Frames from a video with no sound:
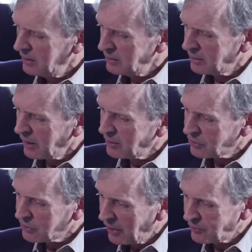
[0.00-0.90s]

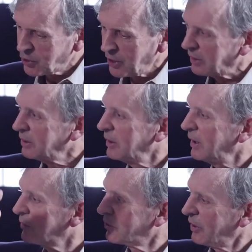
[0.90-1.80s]
it's
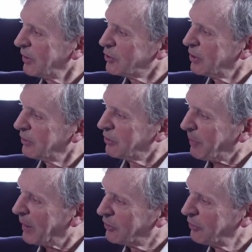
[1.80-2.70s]
searching a
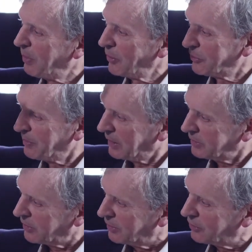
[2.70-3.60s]
space of
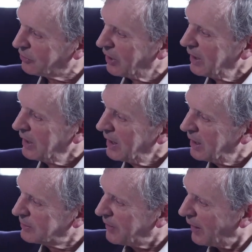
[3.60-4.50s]
possibilities.
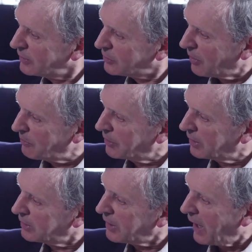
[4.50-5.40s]
It finds
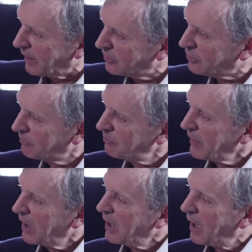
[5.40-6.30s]
something, it acts.
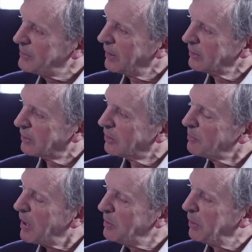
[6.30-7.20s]
I think that
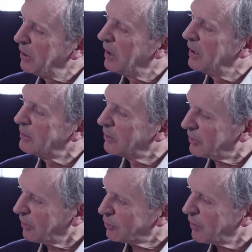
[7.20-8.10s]
there may be, in
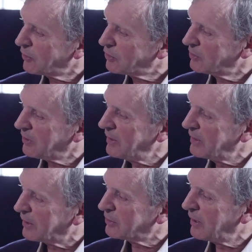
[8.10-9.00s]
situations
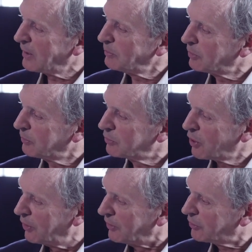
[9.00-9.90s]
like that, an element of
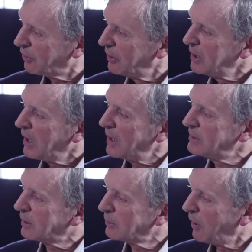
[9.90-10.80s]
choice. I
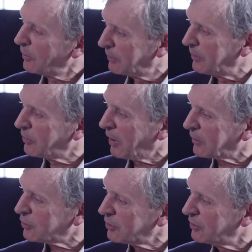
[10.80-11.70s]
think a lot of its
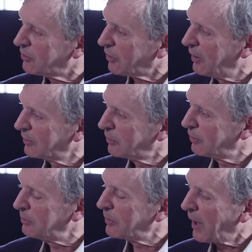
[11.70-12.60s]
actions are to
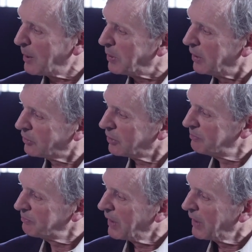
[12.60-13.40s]
do with habit,